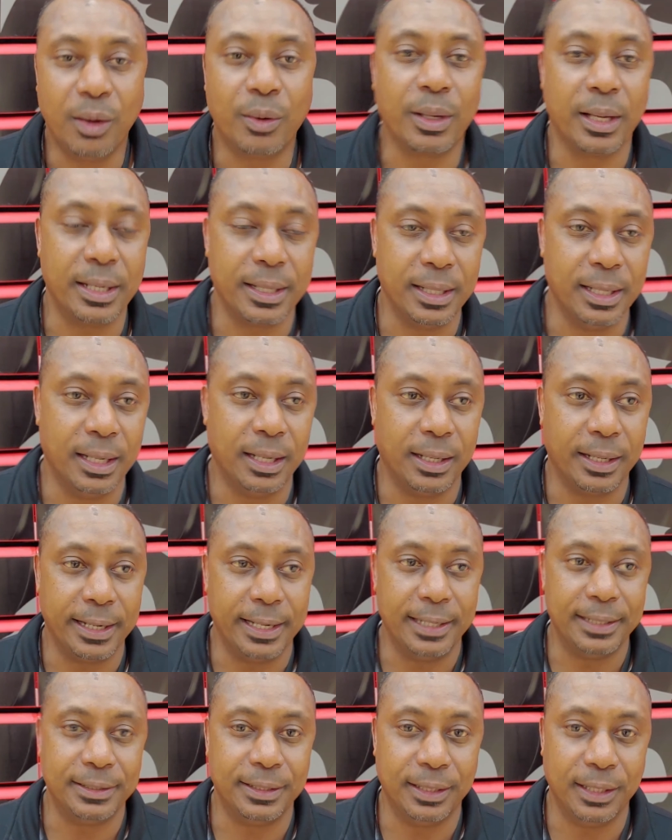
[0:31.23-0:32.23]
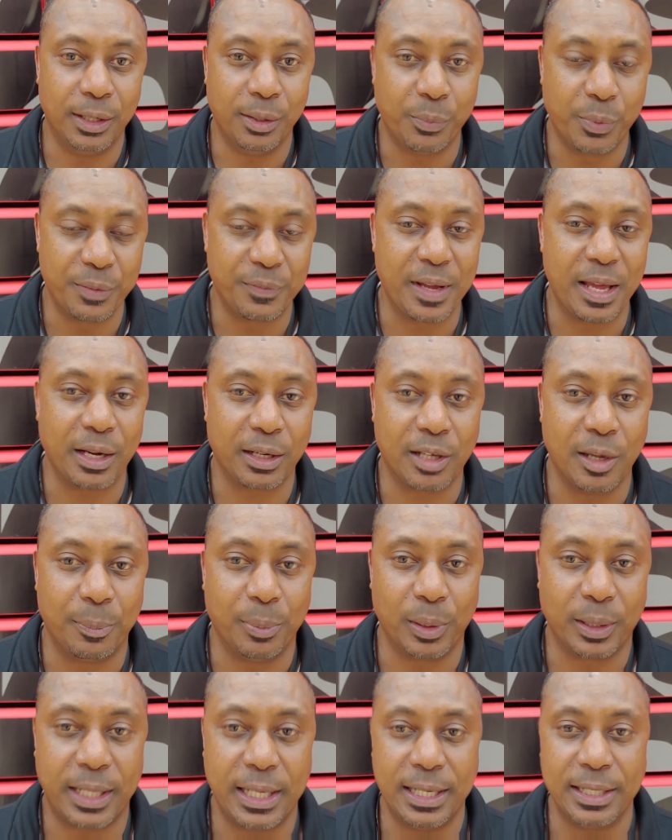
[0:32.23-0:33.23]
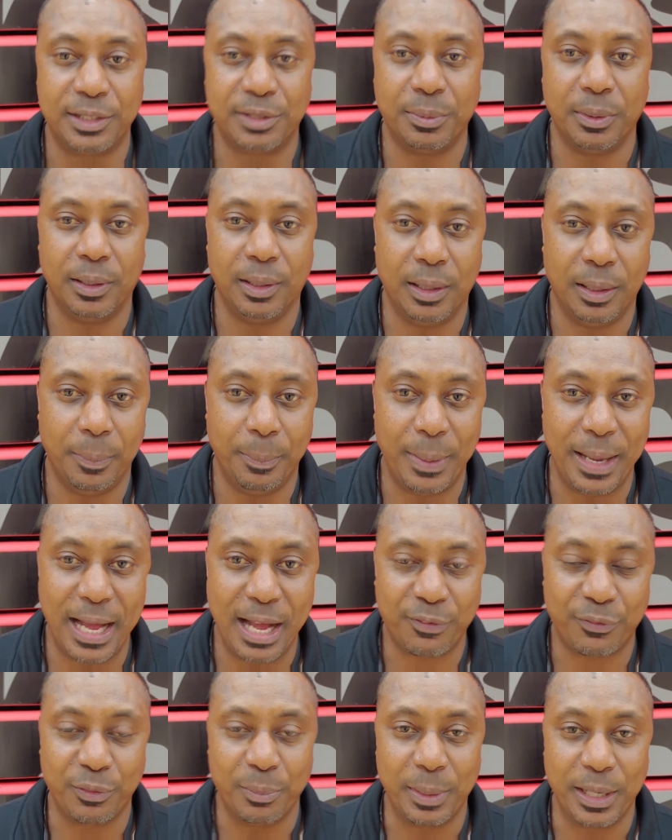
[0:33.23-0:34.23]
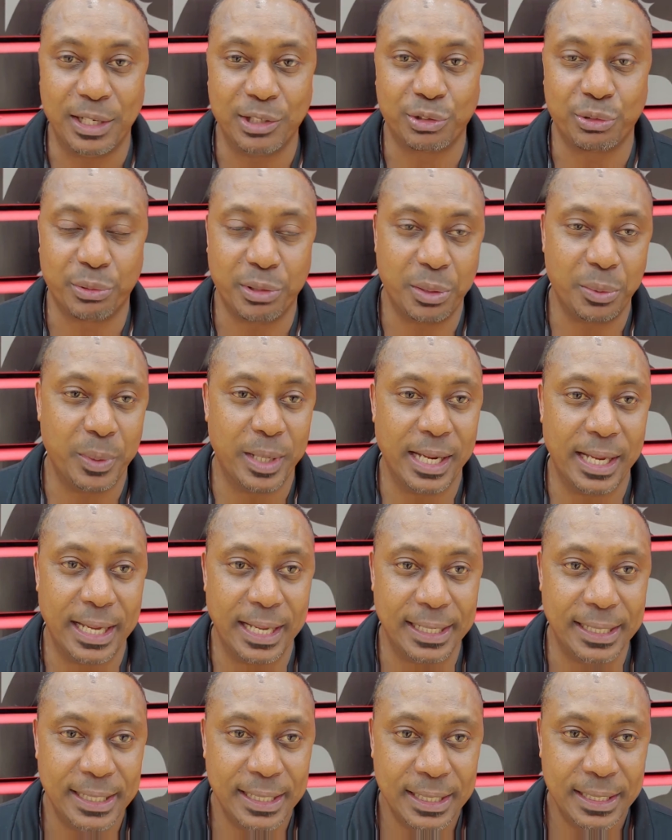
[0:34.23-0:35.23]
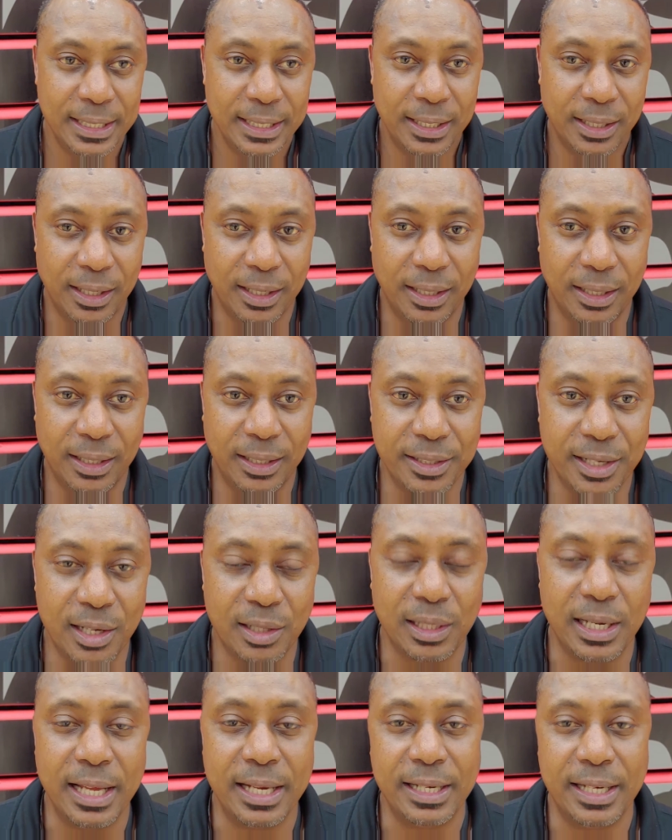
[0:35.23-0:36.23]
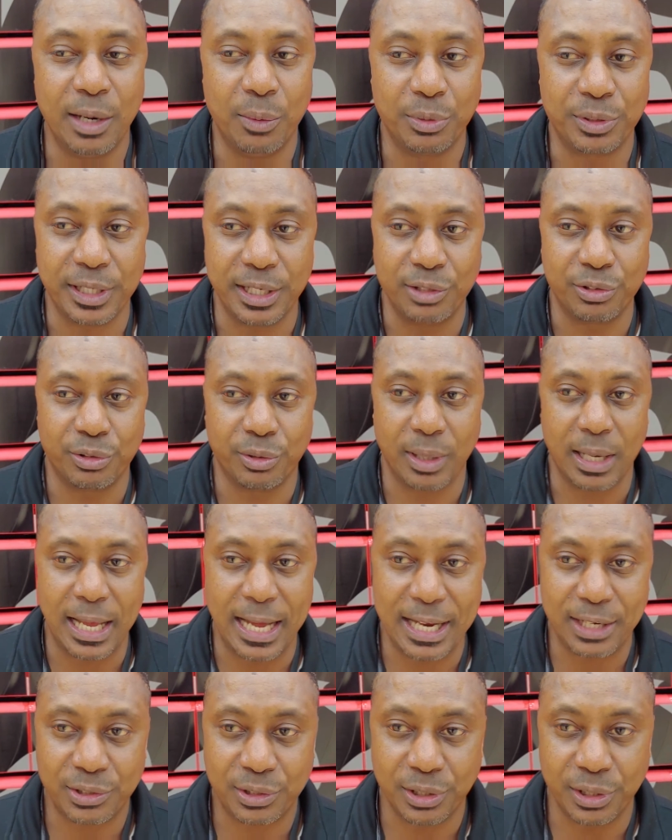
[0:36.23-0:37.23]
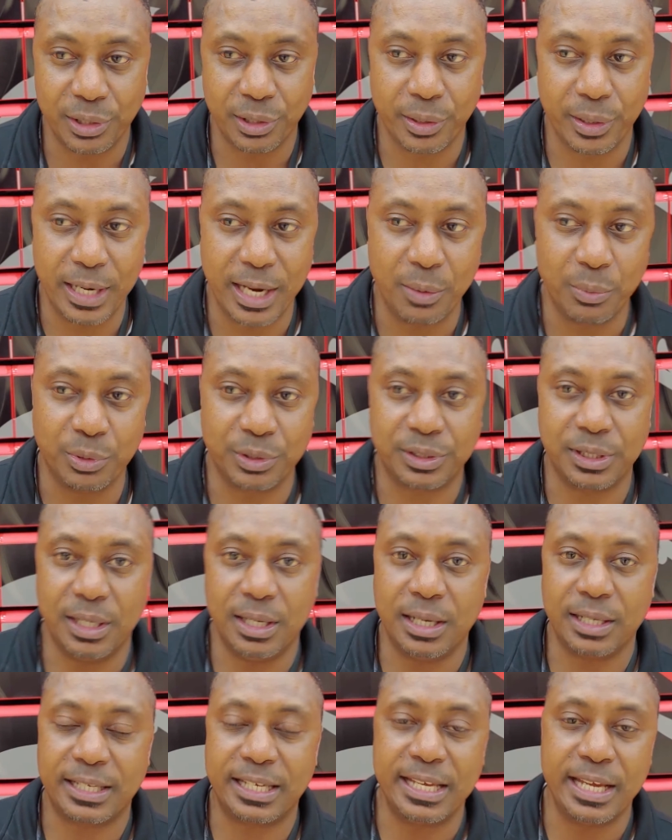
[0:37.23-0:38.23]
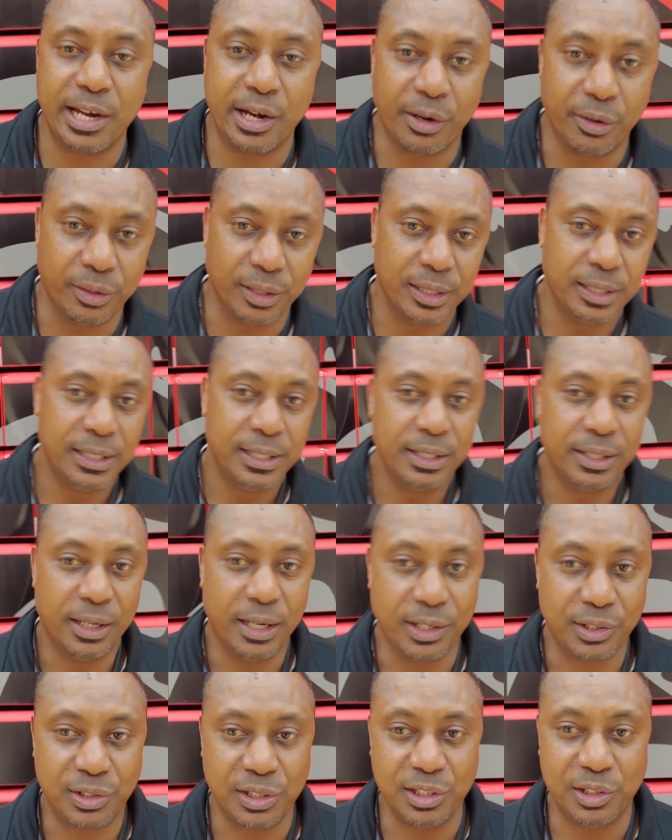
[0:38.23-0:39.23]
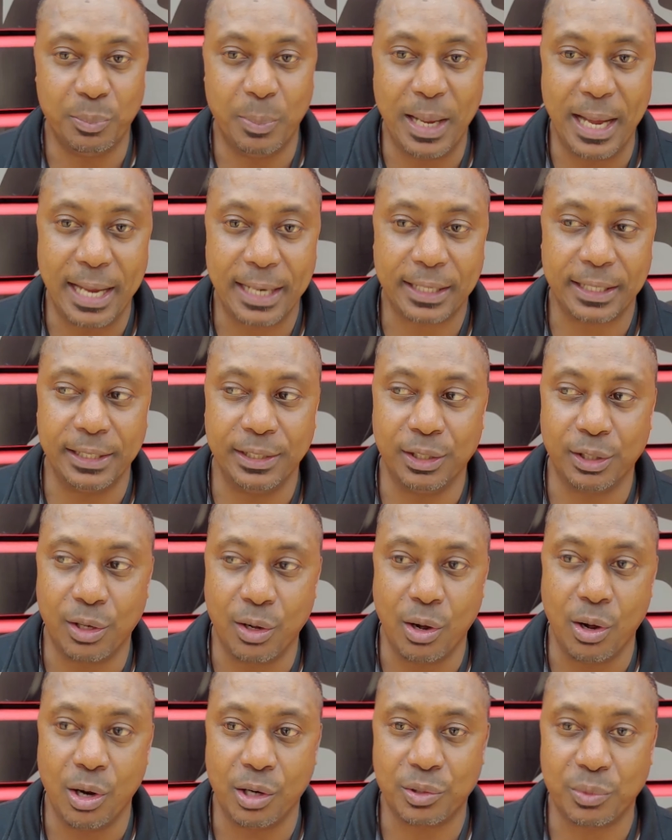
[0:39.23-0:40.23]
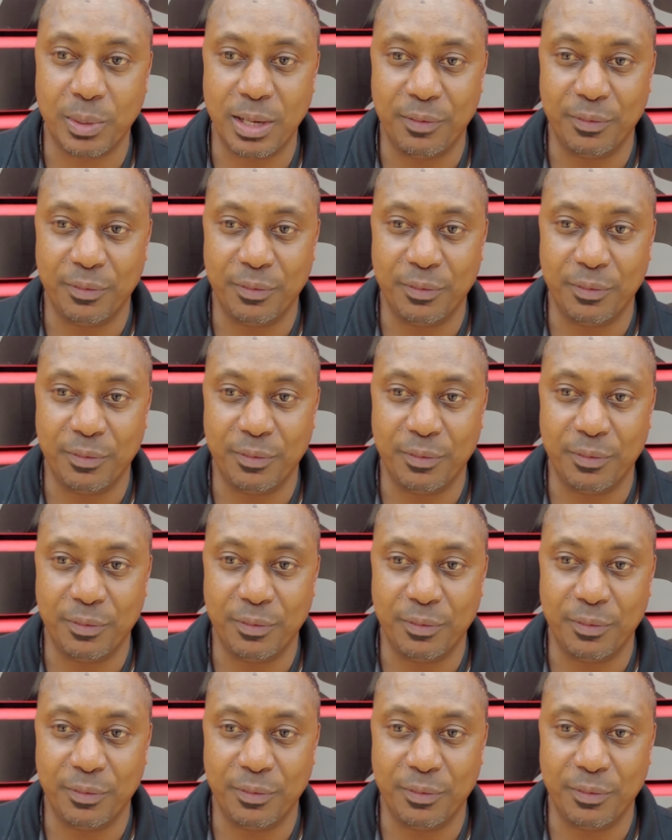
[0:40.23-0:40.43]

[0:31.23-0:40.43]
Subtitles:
Okay, yeah, and we've got a couple of kids back from injury. We had a young lady that was injured last year. Her name was Kiara. She's back in the guards.